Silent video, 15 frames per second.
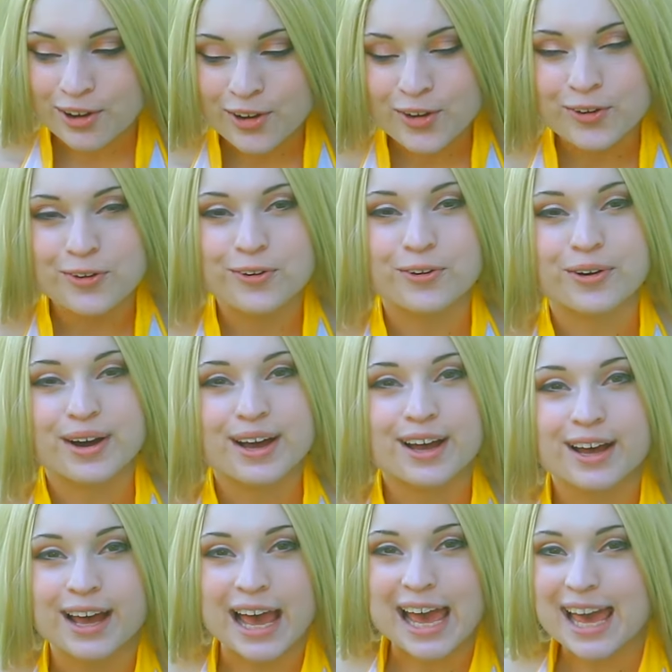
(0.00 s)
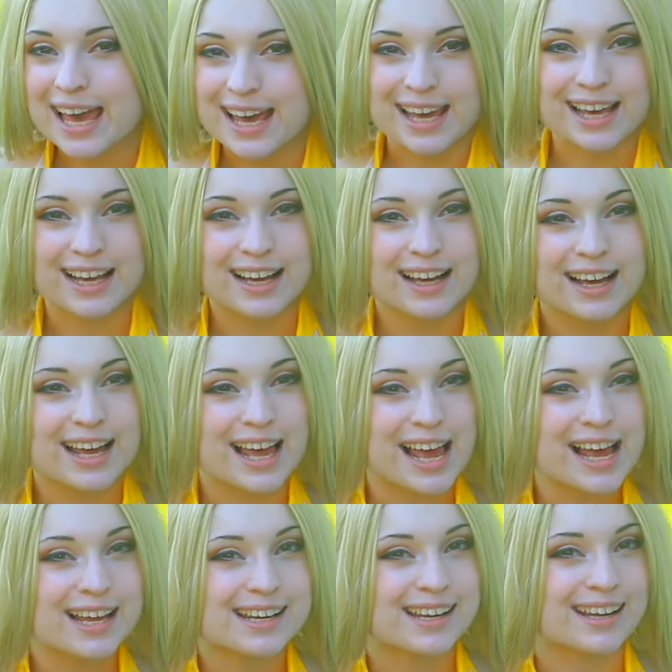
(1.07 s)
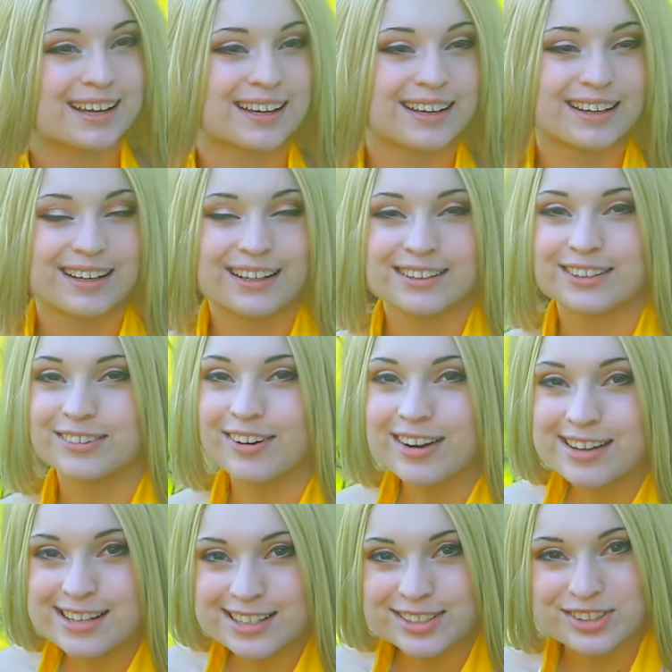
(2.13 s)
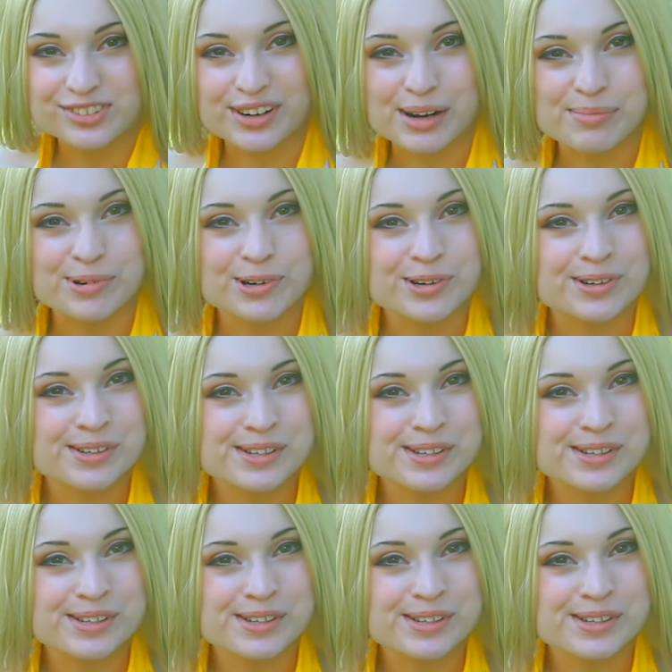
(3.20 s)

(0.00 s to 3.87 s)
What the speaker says: oh, hey, Annie. Do you want to get in trouble?